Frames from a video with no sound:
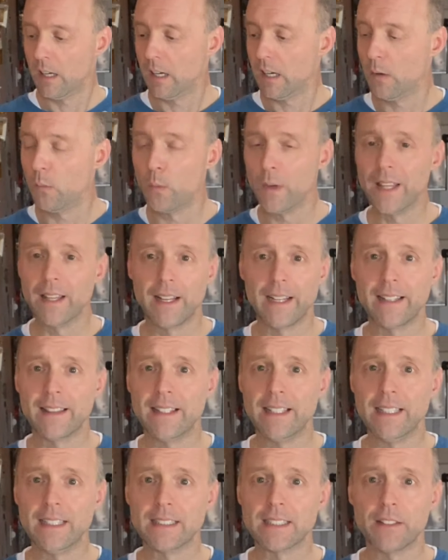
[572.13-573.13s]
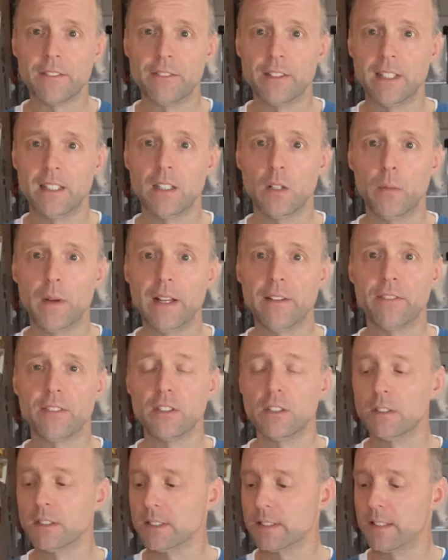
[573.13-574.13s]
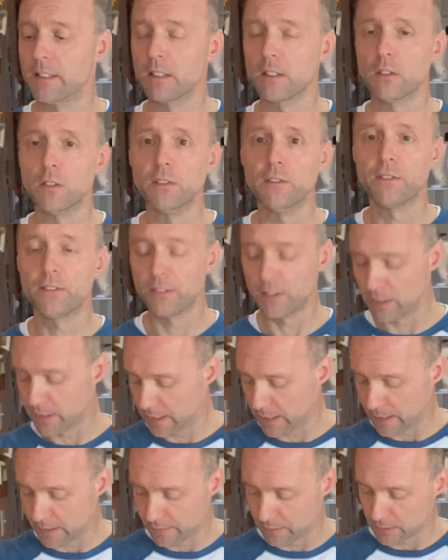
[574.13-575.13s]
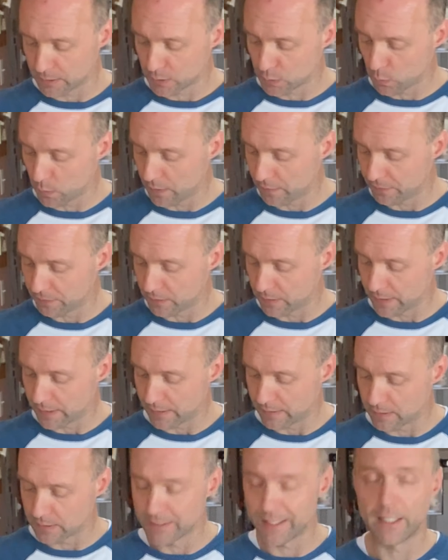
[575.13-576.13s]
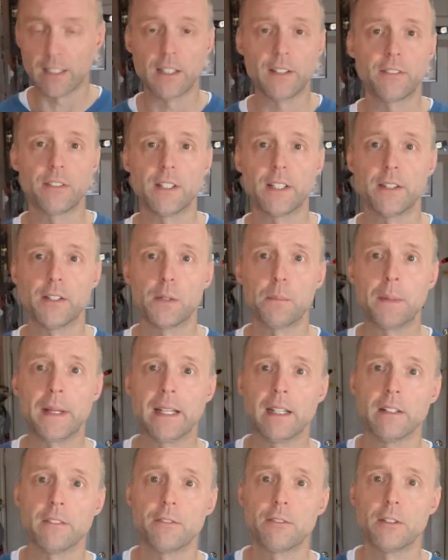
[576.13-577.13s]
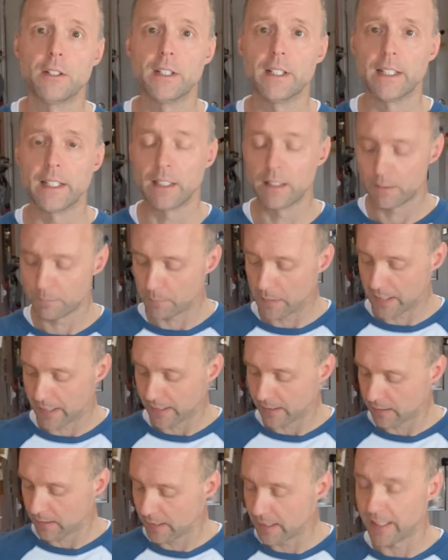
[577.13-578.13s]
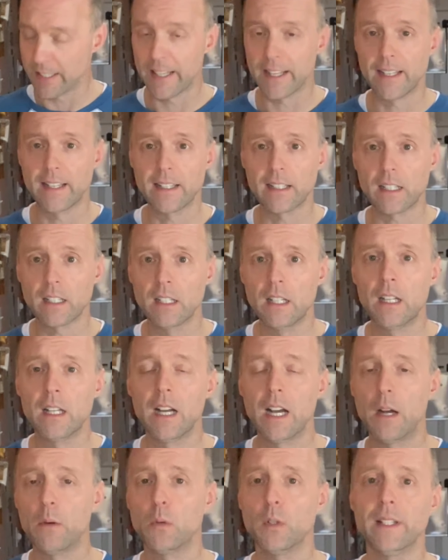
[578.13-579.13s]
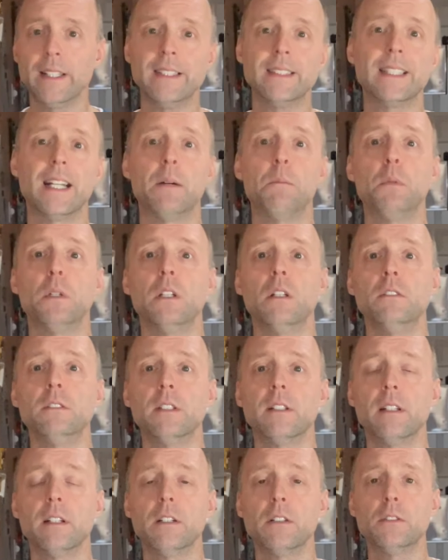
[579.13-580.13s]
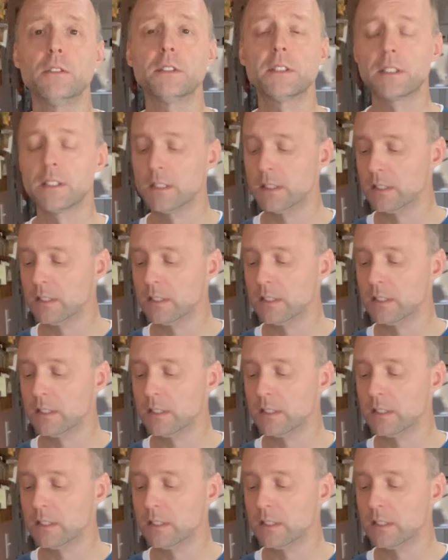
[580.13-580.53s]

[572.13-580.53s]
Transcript: We like these vanilla wafers. They're gluten-free, they're soy-free, they're dairy-free, they're peanut-free by Kinnikinnick. I will link down below to those.